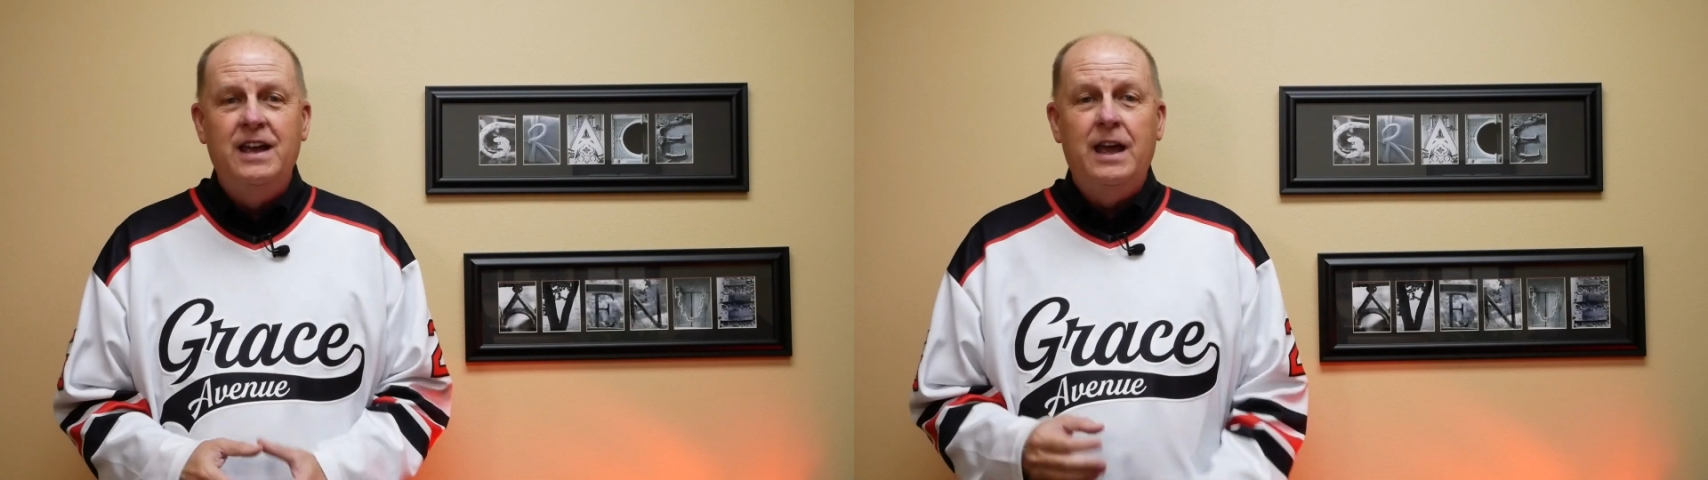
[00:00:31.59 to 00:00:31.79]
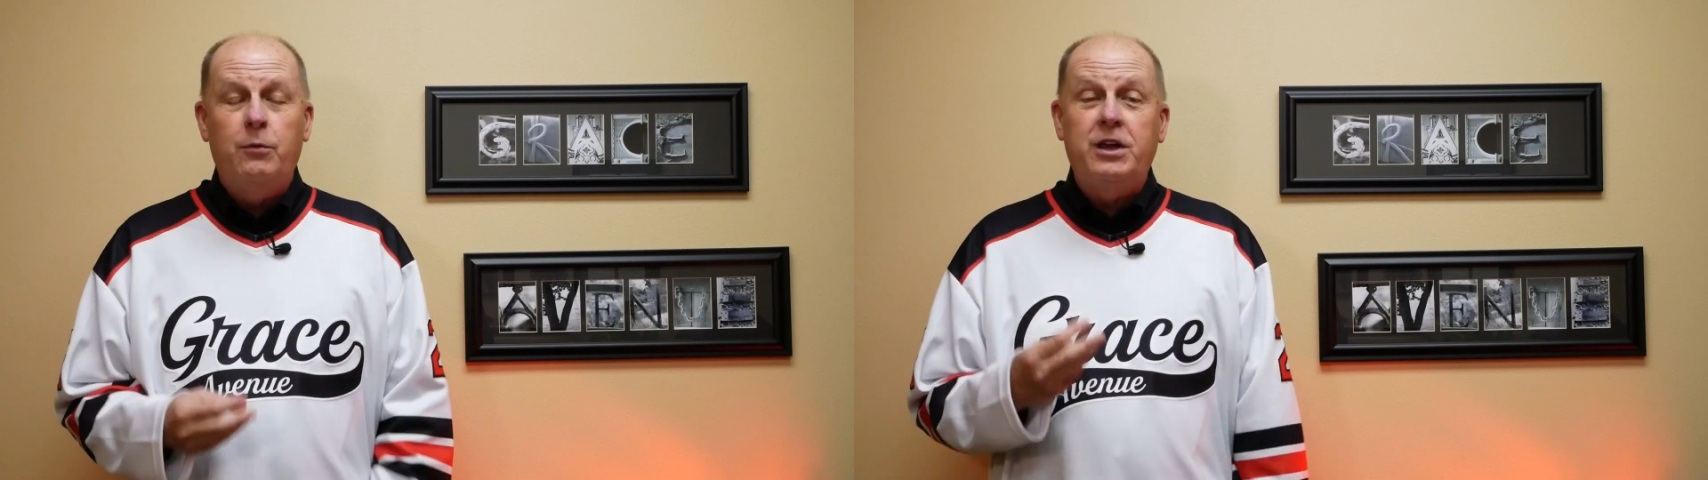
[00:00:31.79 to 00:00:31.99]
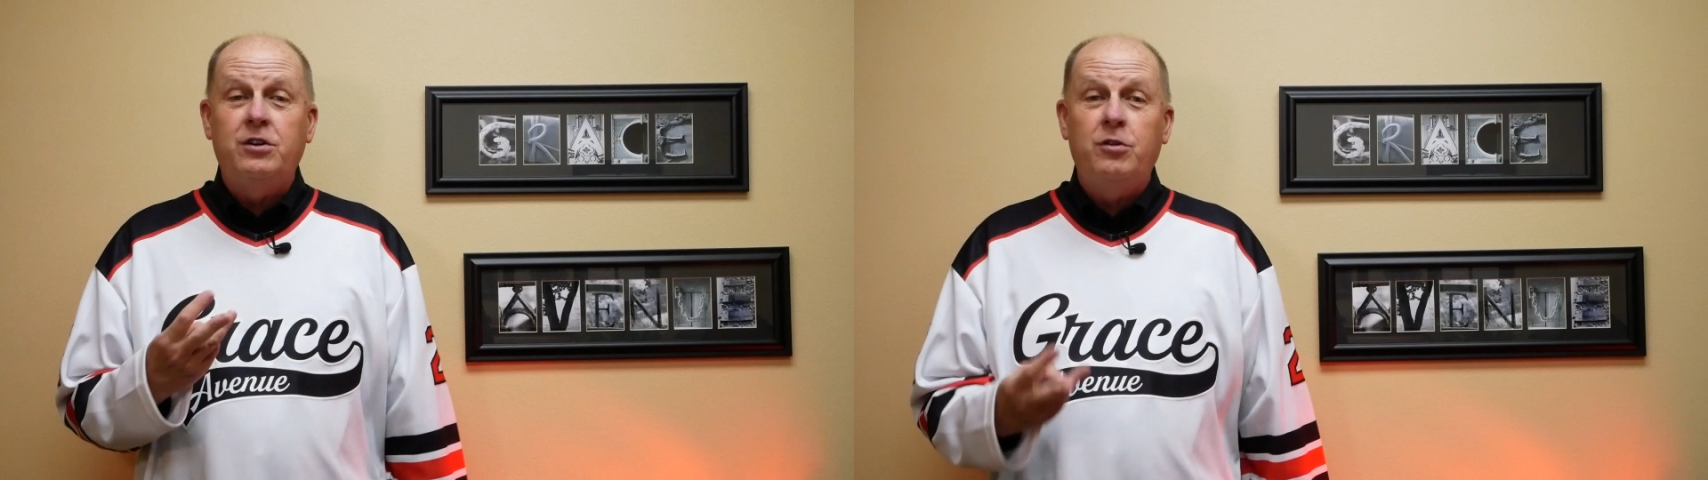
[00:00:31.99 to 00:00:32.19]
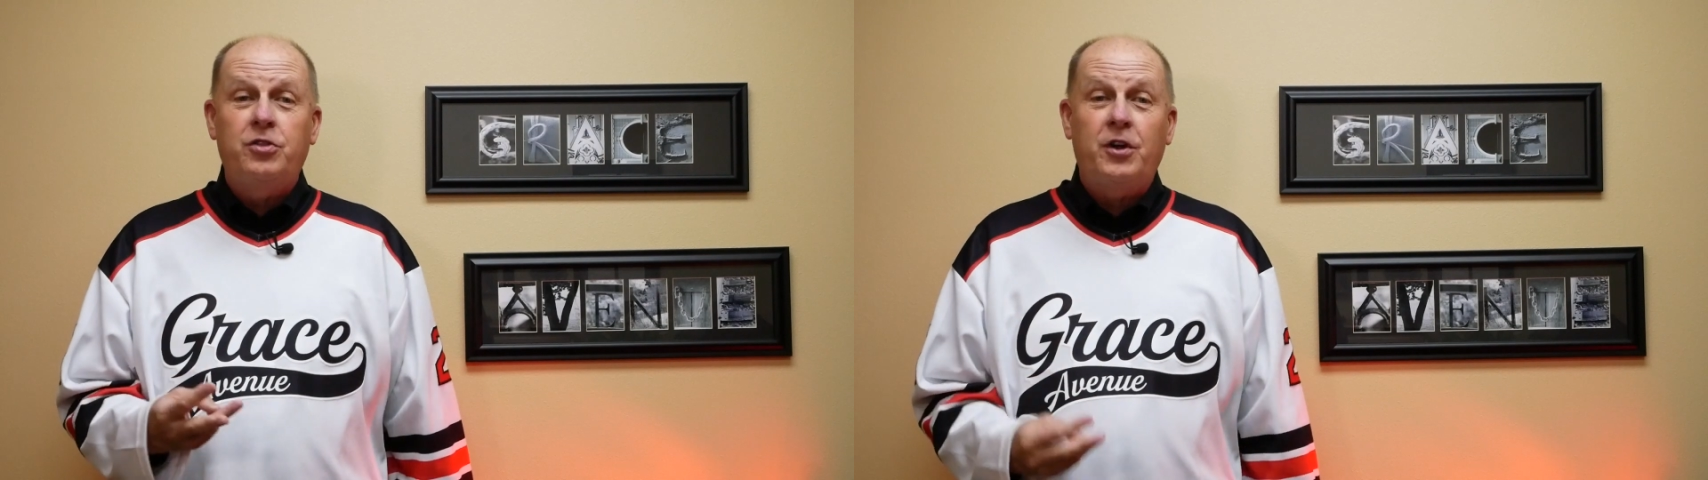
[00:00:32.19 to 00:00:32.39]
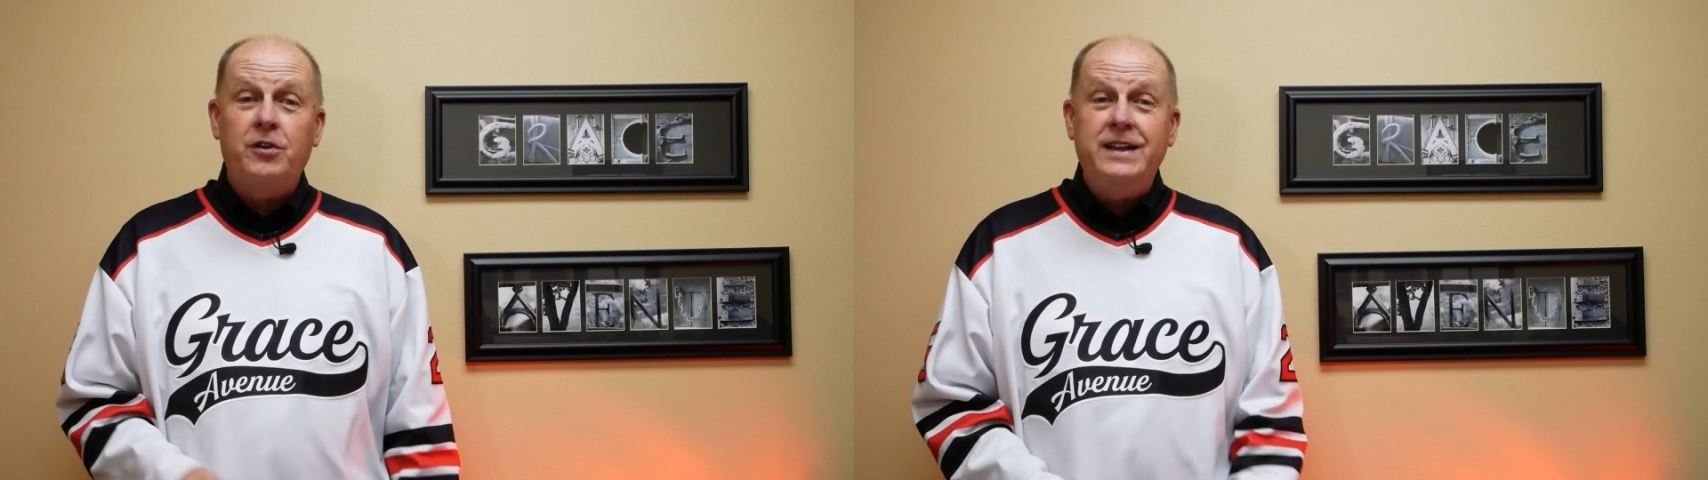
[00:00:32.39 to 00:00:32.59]
and we could do
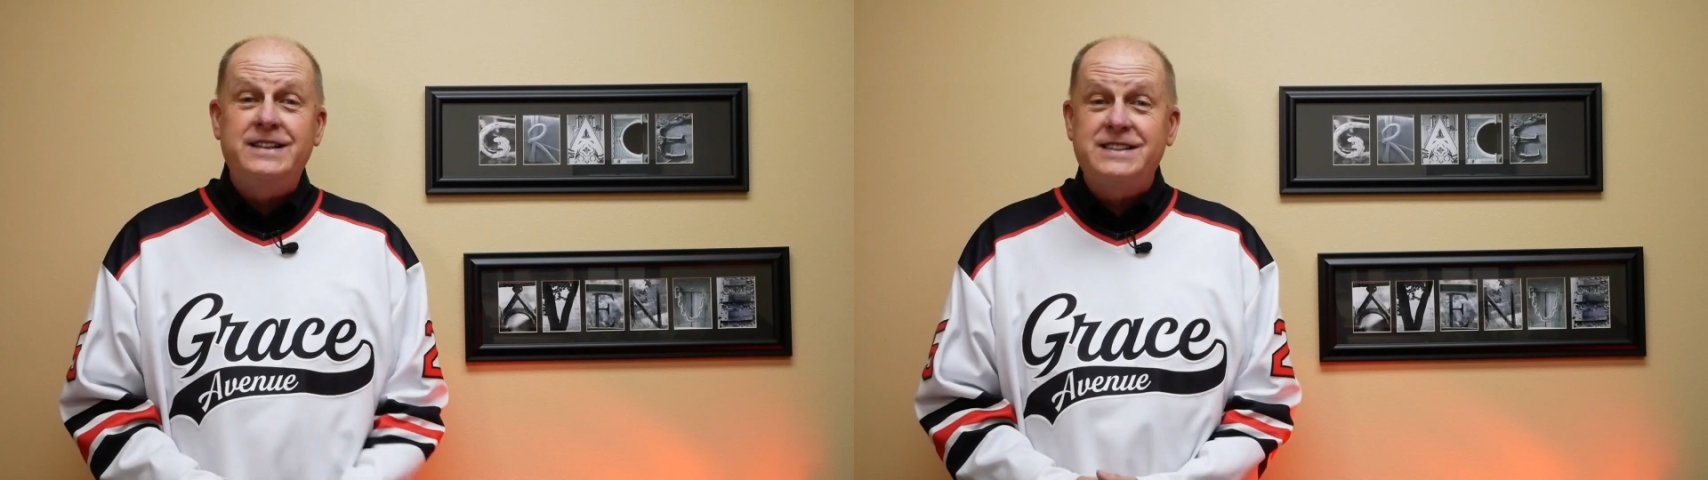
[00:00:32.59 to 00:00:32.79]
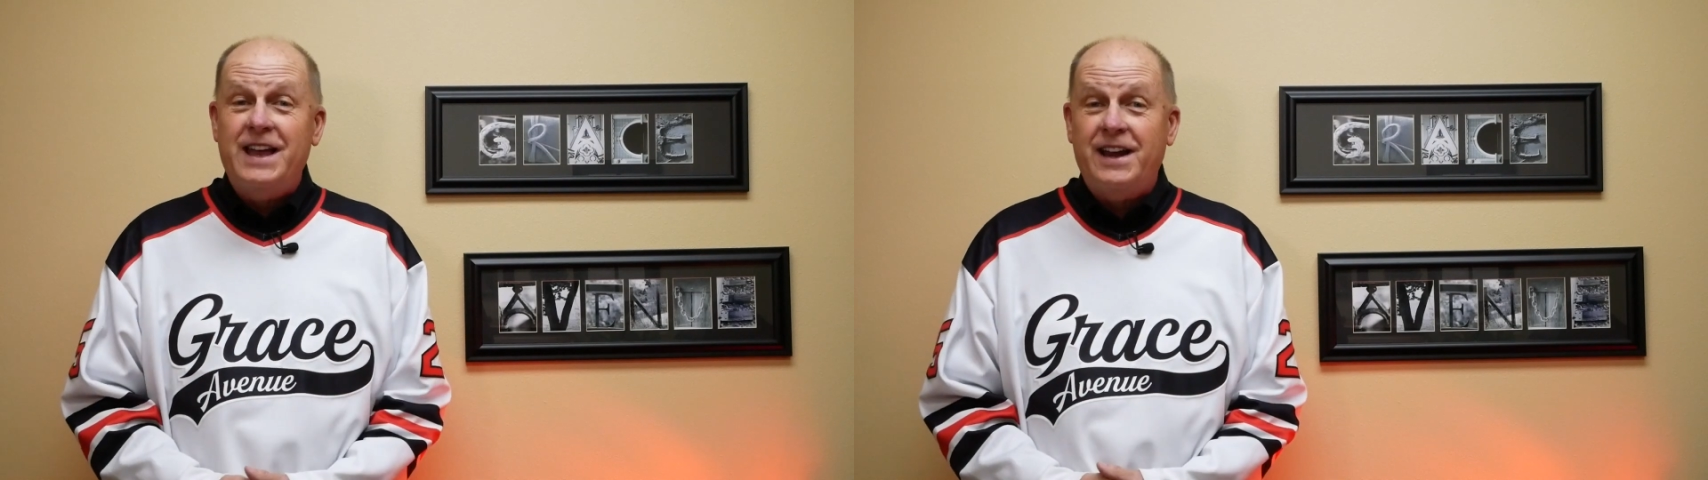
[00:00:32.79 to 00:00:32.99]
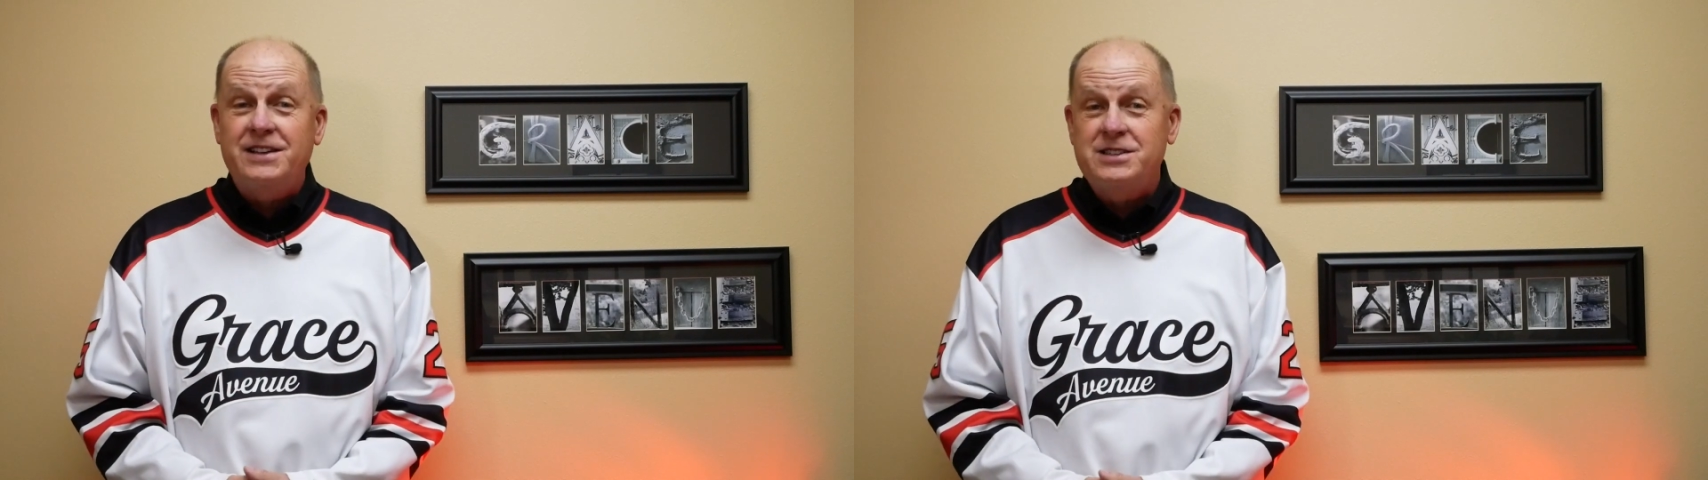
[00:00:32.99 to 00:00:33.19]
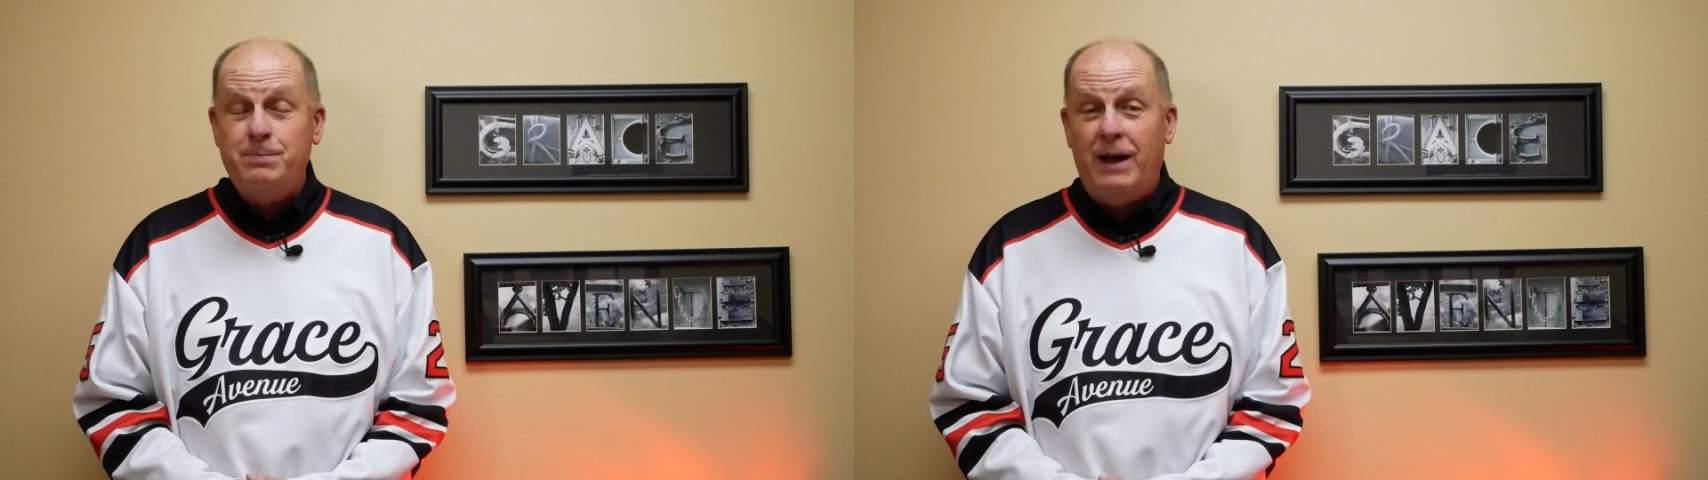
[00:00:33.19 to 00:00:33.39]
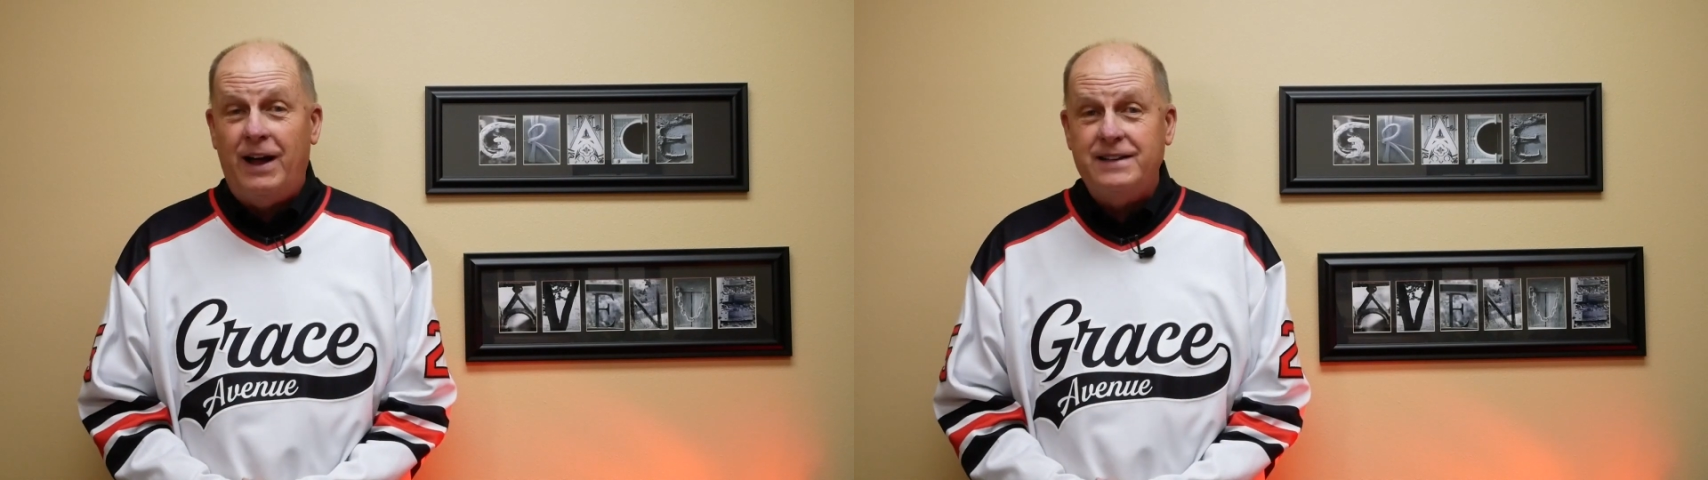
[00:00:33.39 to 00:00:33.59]
30 second
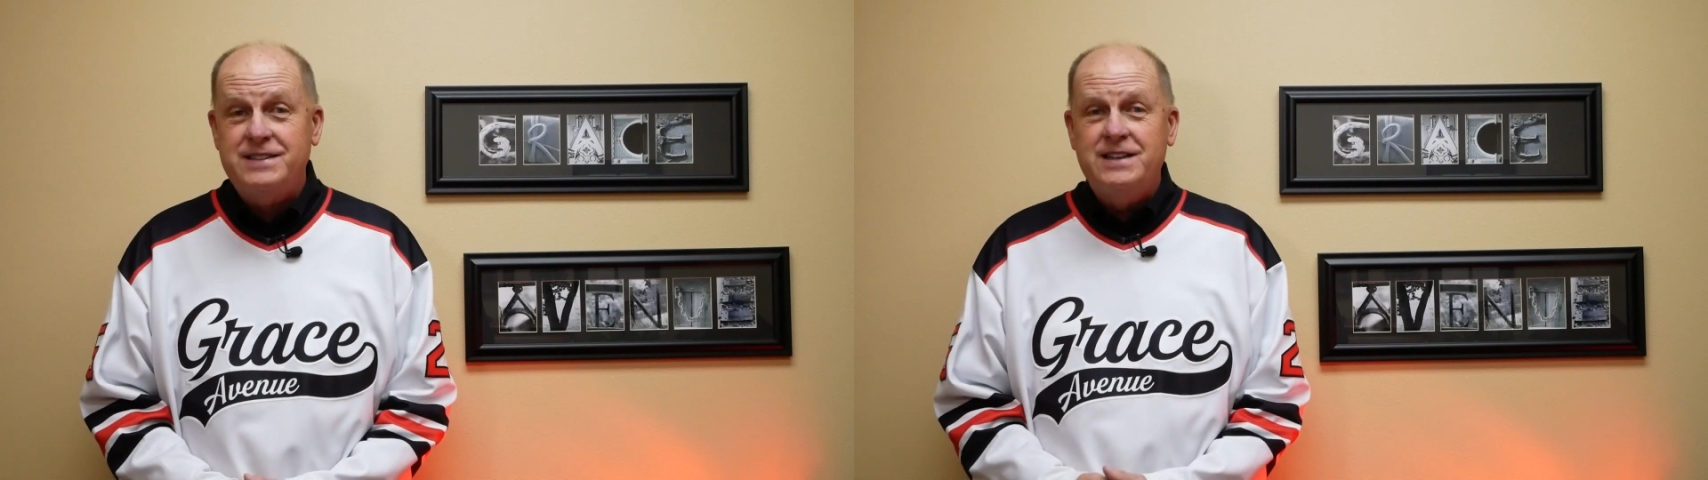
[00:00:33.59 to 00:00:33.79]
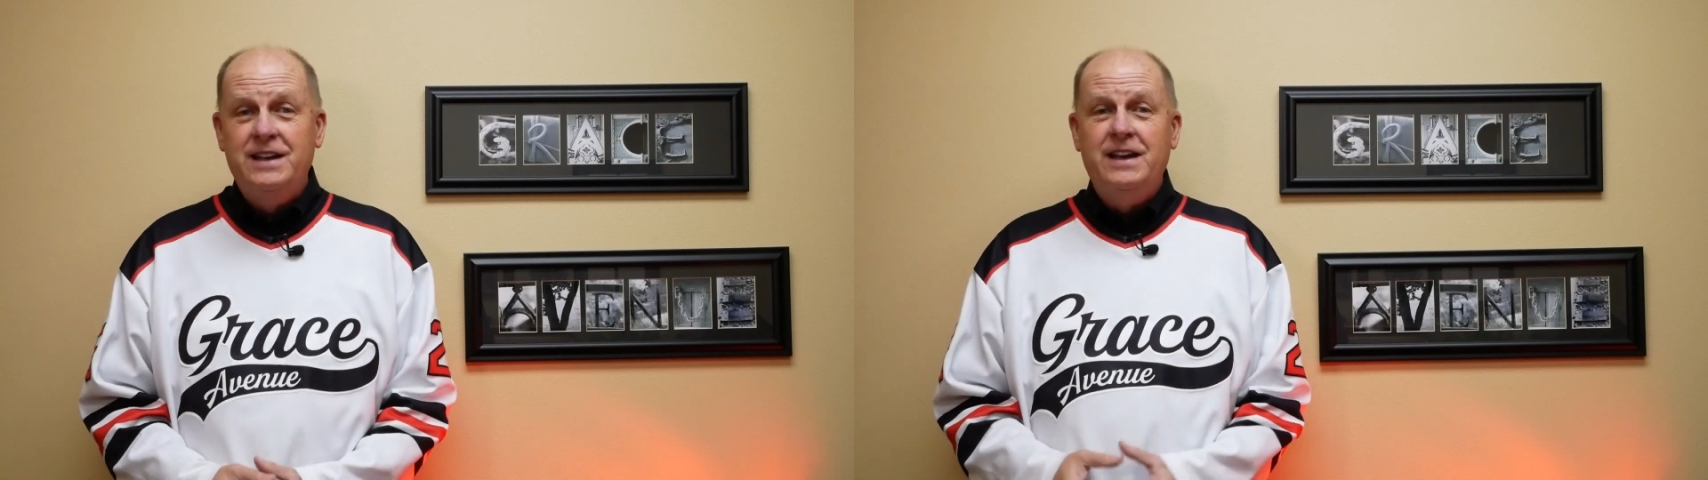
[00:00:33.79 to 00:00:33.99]
spots.